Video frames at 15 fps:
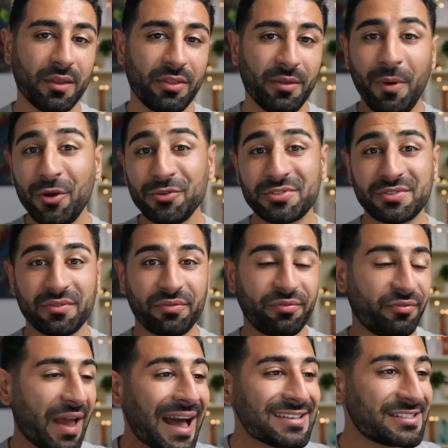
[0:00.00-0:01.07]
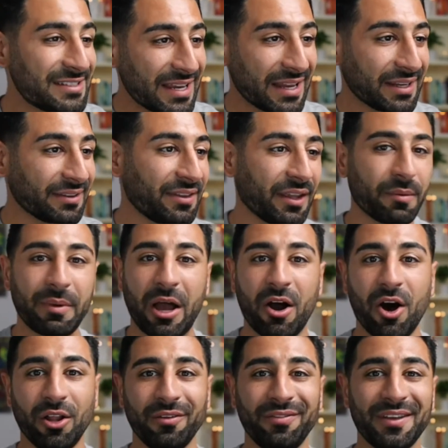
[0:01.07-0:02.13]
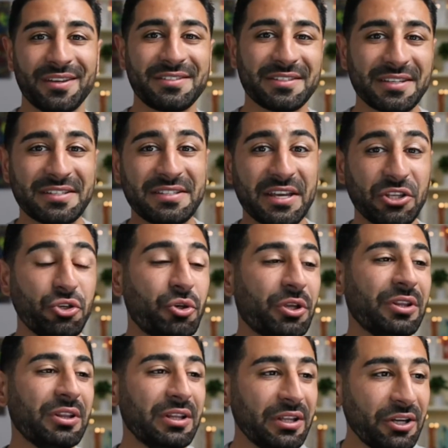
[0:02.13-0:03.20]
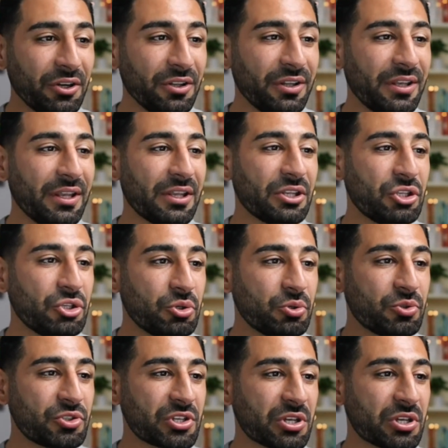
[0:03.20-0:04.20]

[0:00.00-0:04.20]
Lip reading: The most fascinating thing about all of this is that you can literally use